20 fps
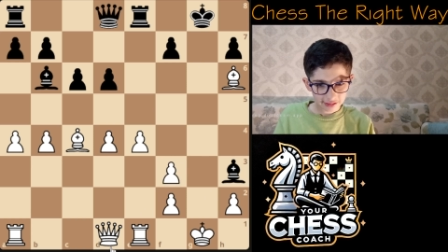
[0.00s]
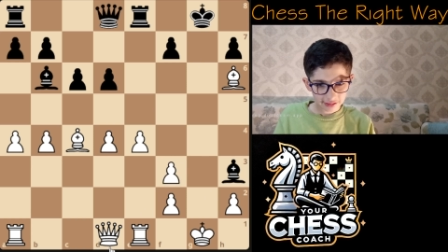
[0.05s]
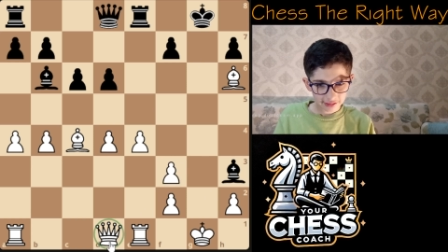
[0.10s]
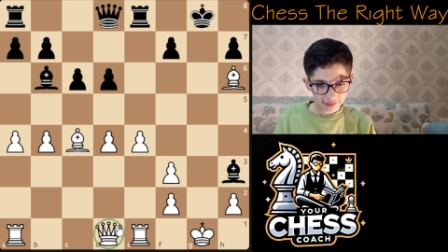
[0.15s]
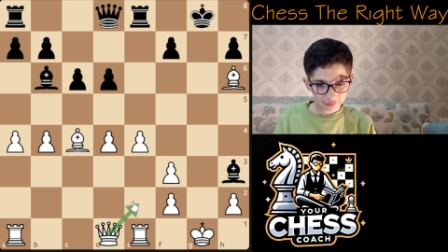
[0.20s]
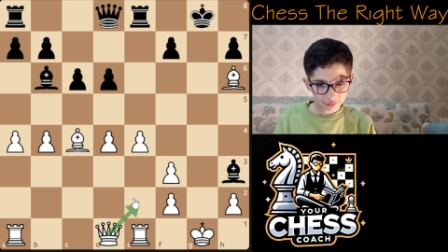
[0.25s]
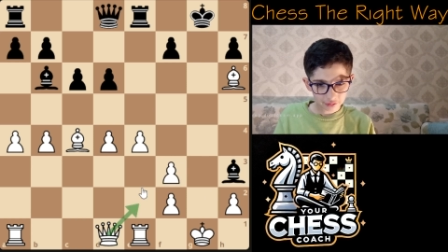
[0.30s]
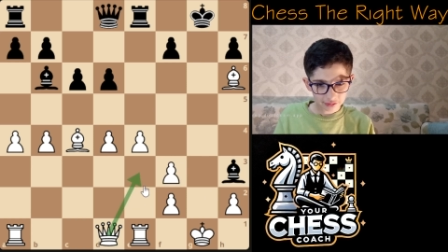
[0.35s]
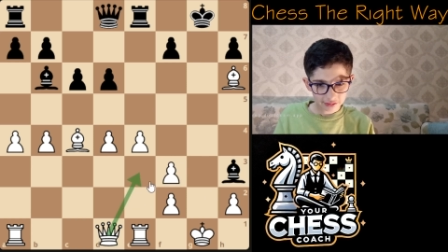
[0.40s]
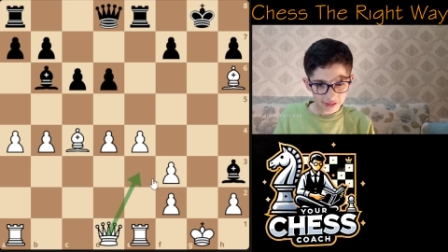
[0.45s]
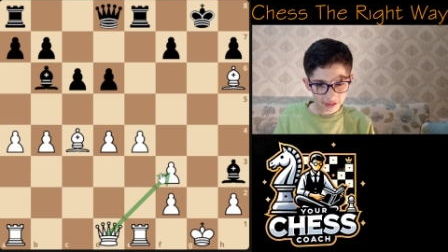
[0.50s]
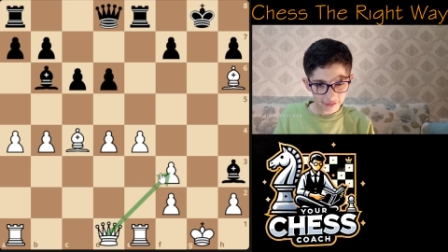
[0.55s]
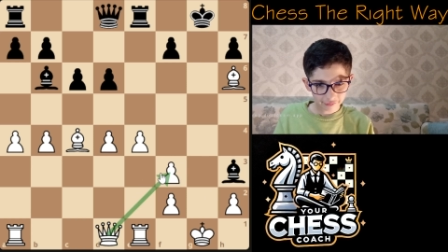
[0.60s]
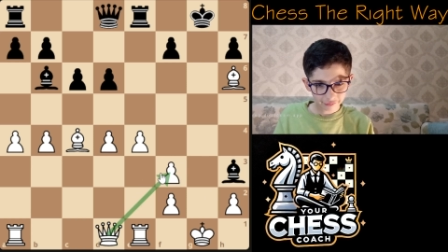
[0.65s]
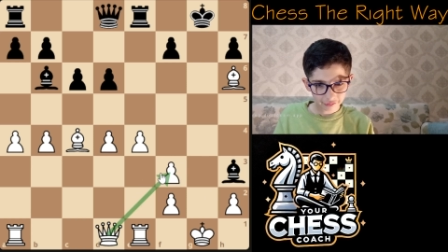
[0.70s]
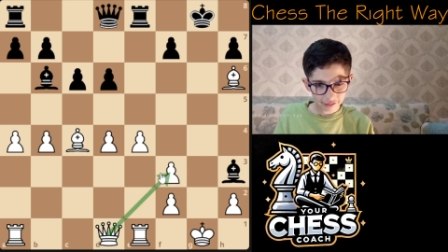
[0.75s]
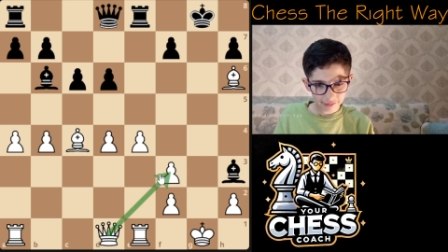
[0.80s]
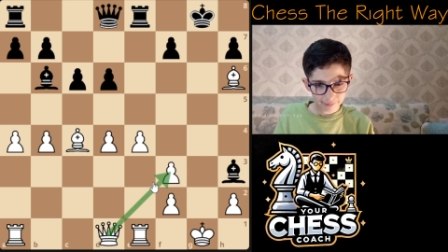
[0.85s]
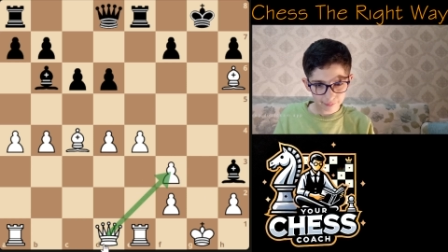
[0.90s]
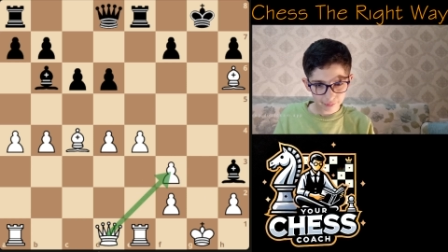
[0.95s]
it was kind of
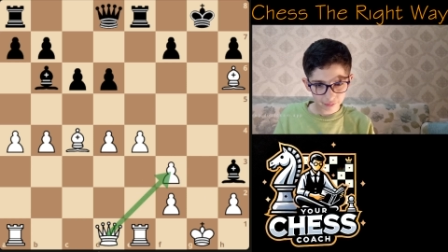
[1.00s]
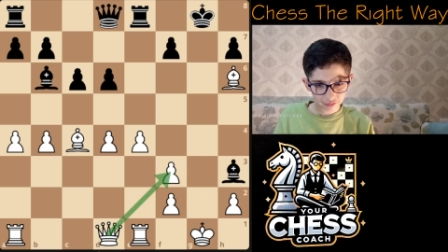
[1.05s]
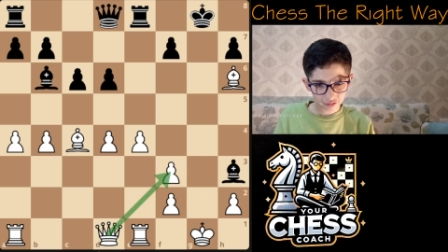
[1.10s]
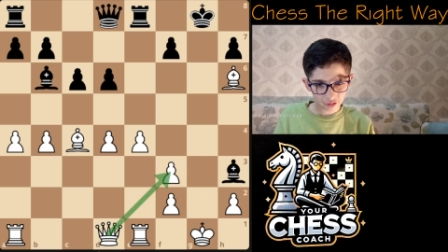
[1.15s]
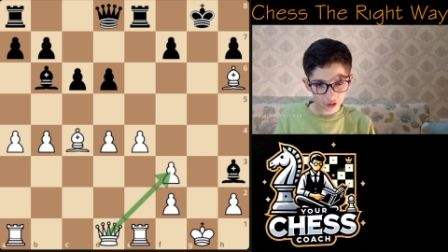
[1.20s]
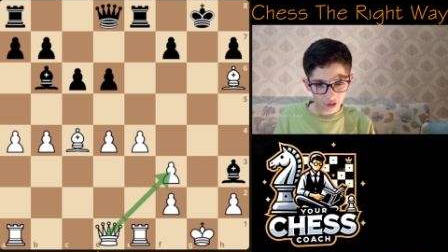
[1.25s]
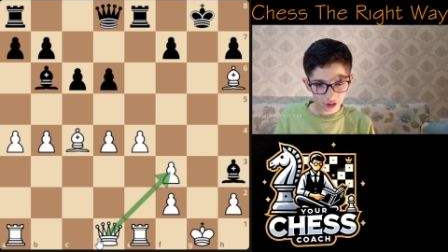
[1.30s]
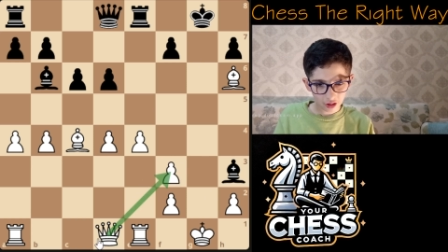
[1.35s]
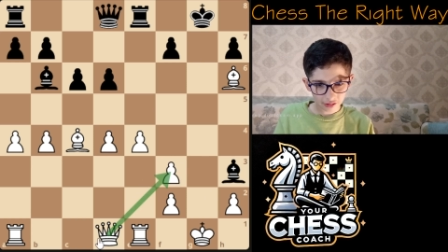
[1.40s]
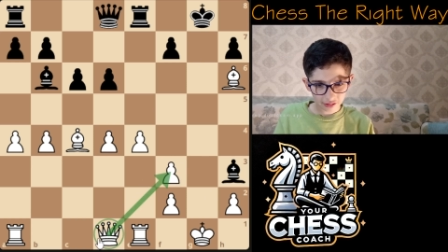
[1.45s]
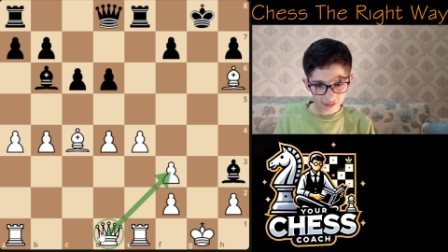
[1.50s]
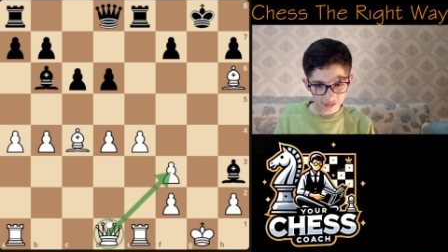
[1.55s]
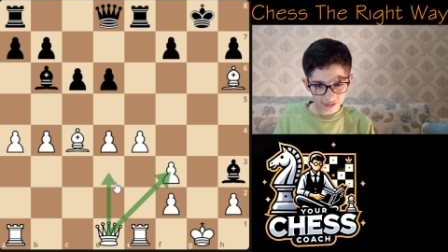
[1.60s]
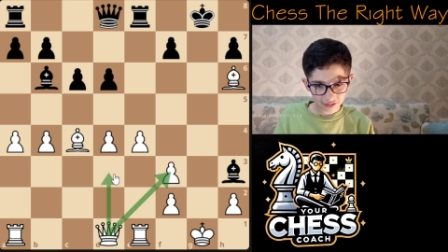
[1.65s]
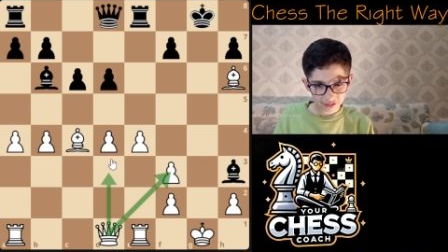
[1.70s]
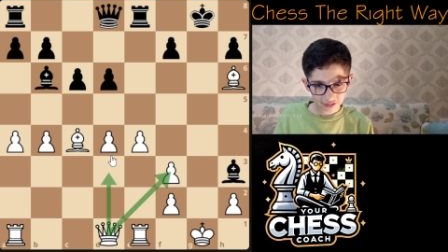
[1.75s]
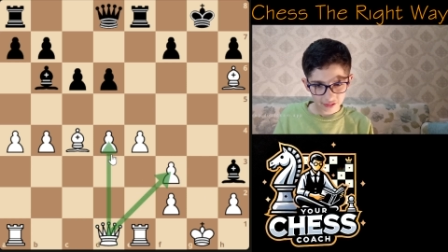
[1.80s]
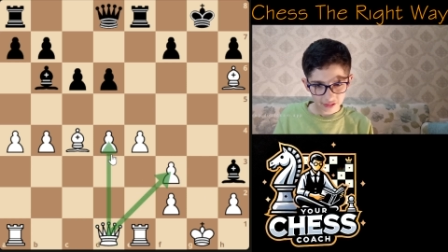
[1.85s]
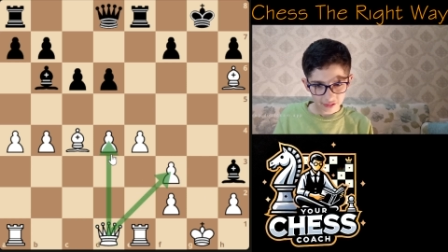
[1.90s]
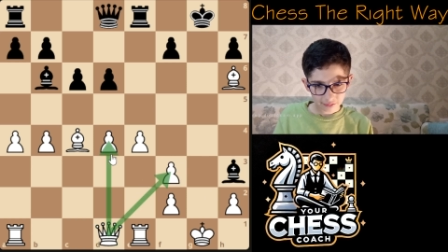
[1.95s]
like blocked